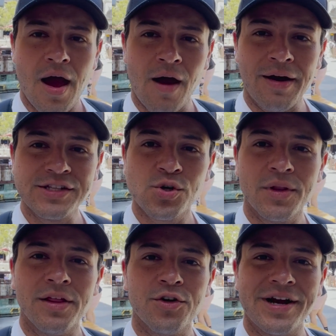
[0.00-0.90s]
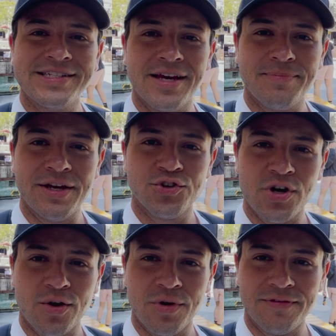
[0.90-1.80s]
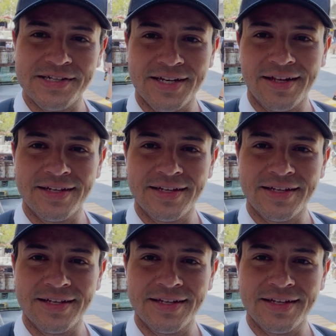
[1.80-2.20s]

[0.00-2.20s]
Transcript: All right, so another great tip and trick when visiting